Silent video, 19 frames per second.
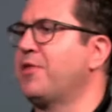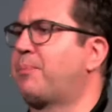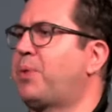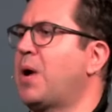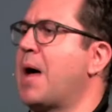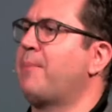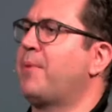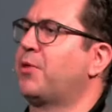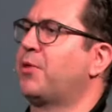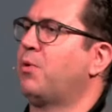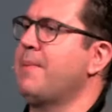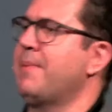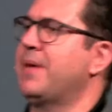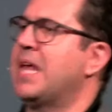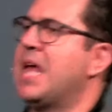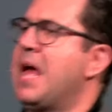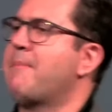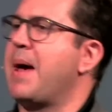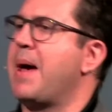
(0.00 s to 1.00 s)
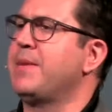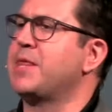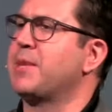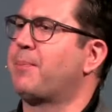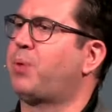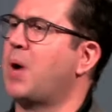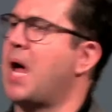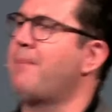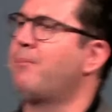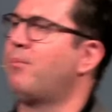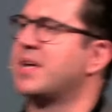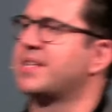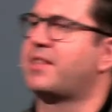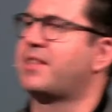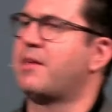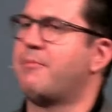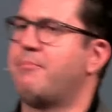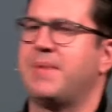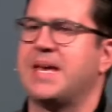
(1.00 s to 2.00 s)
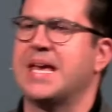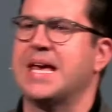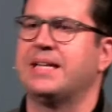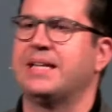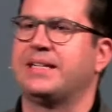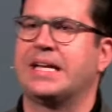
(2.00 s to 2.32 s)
problem with the women. Maybe the problem was the men